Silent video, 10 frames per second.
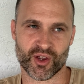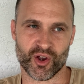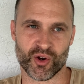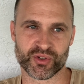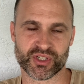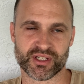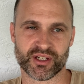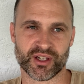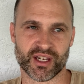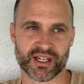
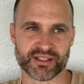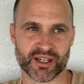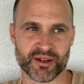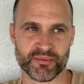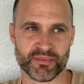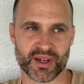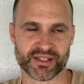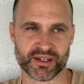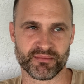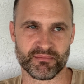OCD is
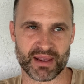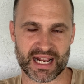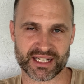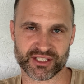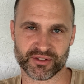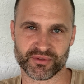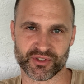a massive